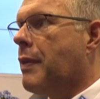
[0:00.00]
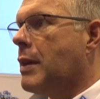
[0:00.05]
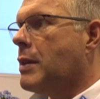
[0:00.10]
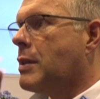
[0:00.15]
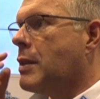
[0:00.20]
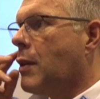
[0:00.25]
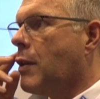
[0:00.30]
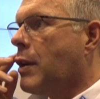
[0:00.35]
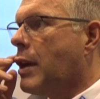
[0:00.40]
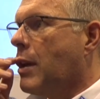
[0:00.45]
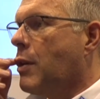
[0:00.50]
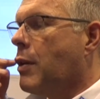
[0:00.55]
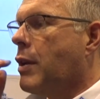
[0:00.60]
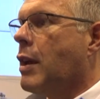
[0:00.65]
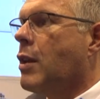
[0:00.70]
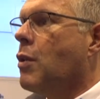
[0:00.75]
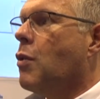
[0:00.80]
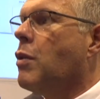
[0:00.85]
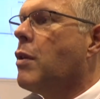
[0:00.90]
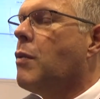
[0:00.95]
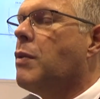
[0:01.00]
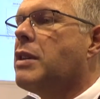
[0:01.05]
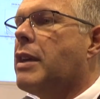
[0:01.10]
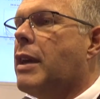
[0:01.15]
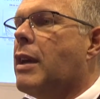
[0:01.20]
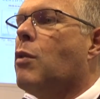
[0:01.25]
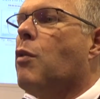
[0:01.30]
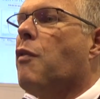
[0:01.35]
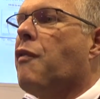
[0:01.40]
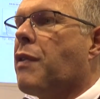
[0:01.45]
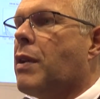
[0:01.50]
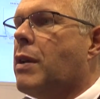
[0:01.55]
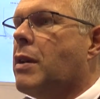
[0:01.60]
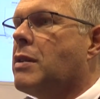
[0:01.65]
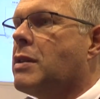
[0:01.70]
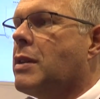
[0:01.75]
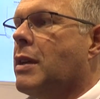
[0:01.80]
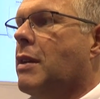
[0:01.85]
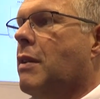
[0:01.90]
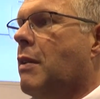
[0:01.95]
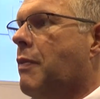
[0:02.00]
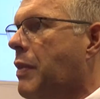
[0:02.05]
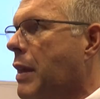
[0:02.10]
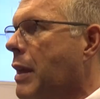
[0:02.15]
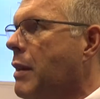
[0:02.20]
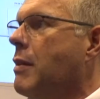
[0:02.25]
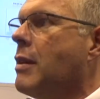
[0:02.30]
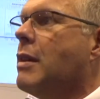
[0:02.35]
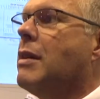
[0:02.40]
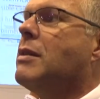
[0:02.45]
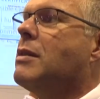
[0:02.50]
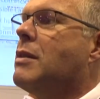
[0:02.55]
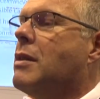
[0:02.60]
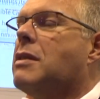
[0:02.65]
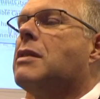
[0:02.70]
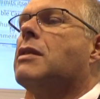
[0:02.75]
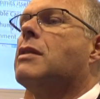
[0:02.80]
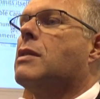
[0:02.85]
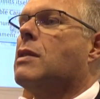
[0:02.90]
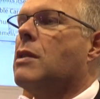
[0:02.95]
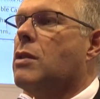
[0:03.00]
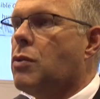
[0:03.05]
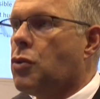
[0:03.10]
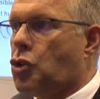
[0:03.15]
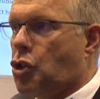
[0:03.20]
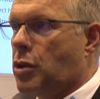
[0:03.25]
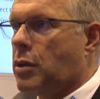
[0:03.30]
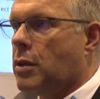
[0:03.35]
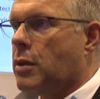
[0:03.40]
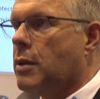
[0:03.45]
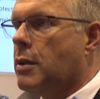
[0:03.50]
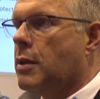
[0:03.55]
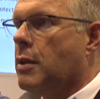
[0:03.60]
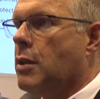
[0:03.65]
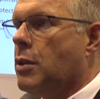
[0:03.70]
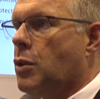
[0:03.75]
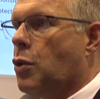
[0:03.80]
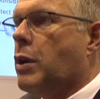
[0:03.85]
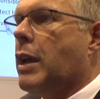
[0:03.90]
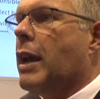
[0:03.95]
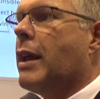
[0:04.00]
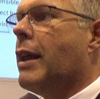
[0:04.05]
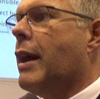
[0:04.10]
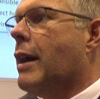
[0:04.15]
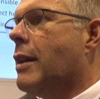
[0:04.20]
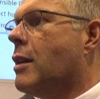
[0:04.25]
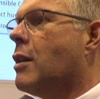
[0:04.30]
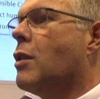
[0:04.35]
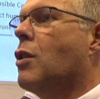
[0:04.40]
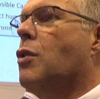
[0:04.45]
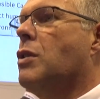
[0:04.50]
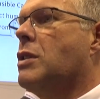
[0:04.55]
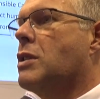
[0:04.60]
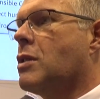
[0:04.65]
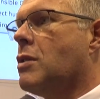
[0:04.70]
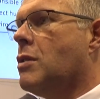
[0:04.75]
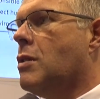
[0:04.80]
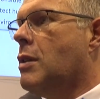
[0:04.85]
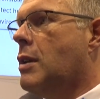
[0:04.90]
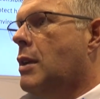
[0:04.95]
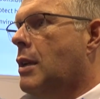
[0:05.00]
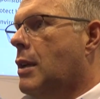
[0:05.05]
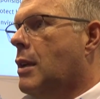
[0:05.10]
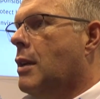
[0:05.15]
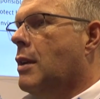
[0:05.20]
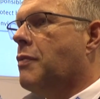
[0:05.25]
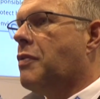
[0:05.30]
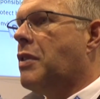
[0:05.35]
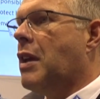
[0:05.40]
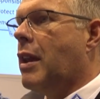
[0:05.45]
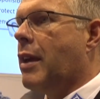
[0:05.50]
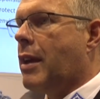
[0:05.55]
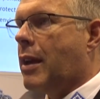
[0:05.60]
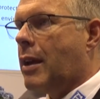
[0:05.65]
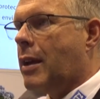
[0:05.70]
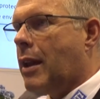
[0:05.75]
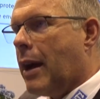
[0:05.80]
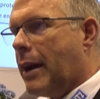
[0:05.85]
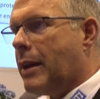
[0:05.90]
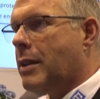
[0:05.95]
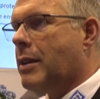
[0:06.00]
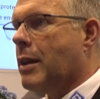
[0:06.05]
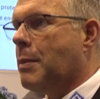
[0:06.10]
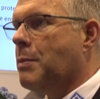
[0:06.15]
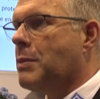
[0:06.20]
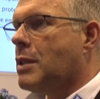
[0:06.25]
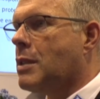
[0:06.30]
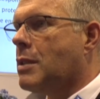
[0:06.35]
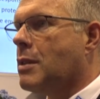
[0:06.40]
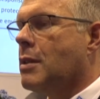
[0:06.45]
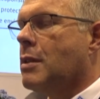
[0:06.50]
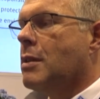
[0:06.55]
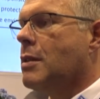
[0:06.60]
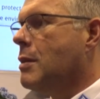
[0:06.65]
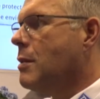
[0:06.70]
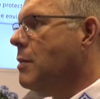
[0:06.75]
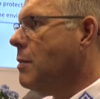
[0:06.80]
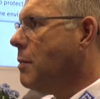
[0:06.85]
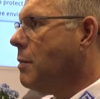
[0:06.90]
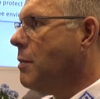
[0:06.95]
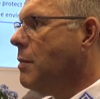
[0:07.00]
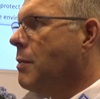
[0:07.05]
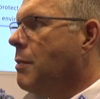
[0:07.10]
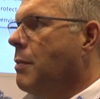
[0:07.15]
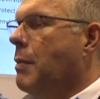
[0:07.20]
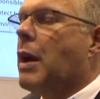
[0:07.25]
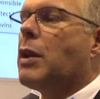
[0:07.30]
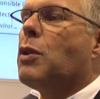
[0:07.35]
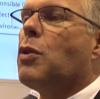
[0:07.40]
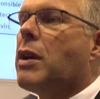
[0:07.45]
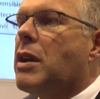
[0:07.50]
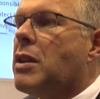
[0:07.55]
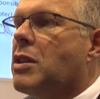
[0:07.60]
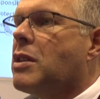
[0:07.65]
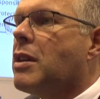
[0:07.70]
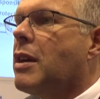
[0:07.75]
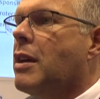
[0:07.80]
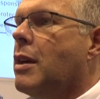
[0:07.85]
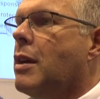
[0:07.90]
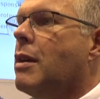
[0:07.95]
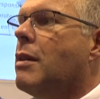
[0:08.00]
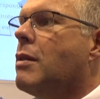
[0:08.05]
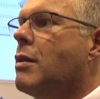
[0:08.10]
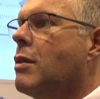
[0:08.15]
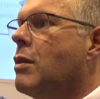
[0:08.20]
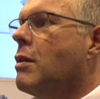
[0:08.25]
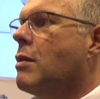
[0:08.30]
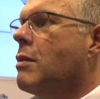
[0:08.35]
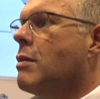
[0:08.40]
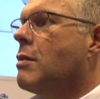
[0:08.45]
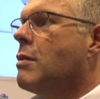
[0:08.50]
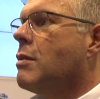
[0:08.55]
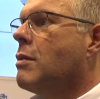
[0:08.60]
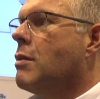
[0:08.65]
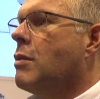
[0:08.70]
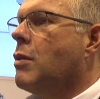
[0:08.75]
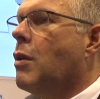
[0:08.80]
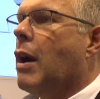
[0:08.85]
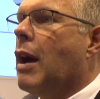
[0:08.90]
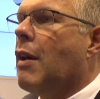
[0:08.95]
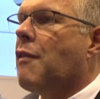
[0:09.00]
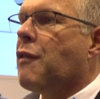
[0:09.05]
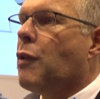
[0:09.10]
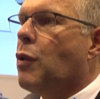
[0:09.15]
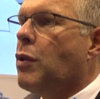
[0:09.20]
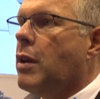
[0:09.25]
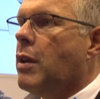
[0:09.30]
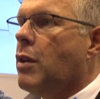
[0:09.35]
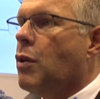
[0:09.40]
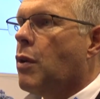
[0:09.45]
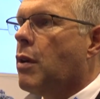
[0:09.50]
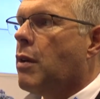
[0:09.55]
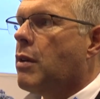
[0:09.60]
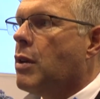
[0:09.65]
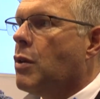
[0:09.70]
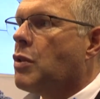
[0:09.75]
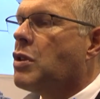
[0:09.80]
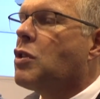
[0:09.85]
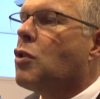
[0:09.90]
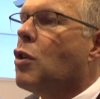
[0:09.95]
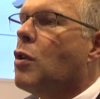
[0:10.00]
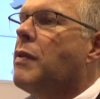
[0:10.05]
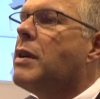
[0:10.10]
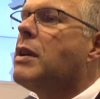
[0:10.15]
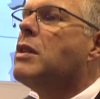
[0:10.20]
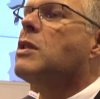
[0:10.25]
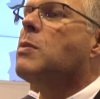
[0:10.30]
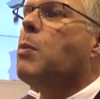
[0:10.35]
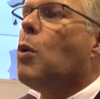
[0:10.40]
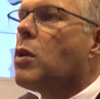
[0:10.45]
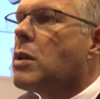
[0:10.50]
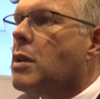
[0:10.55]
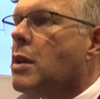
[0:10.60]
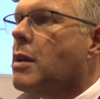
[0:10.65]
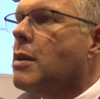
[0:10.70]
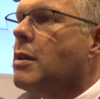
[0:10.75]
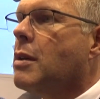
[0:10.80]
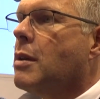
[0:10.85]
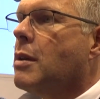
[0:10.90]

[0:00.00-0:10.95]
And they say, okay, you can only with eco-friendly thing. And is this a solution? You can handle also delicate items, but you can say you have only your solvent is water.